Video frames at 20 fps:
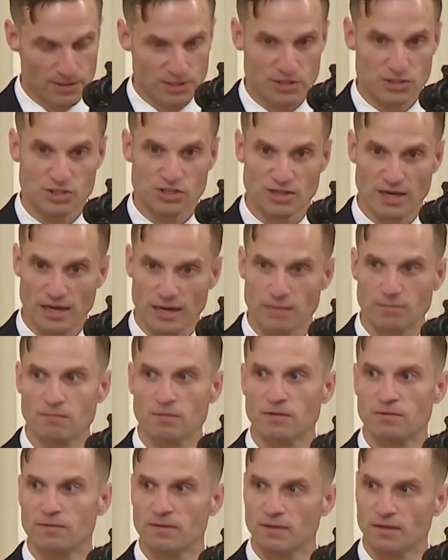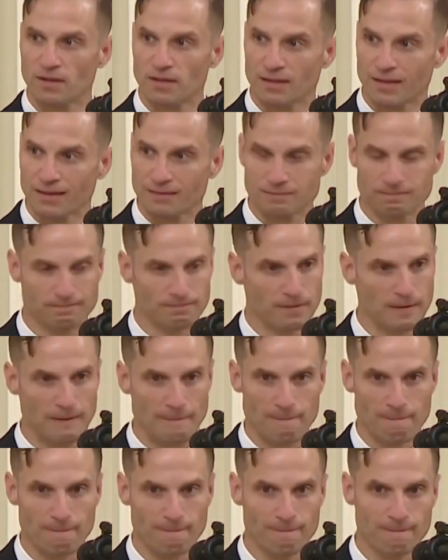shame for feeling like
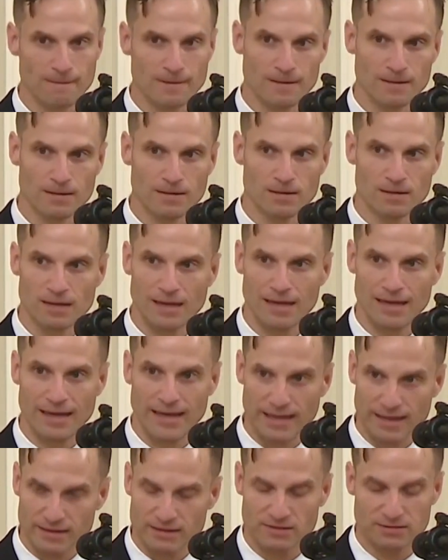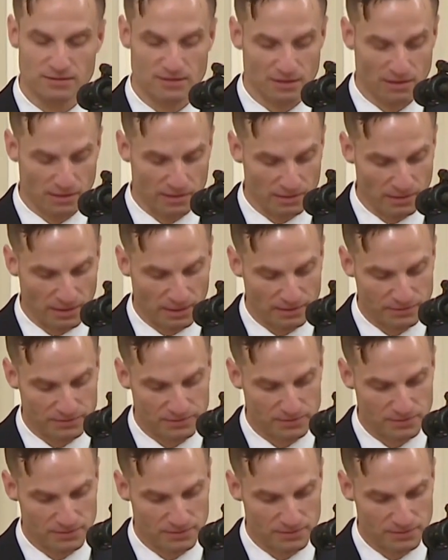I hadn't done enough.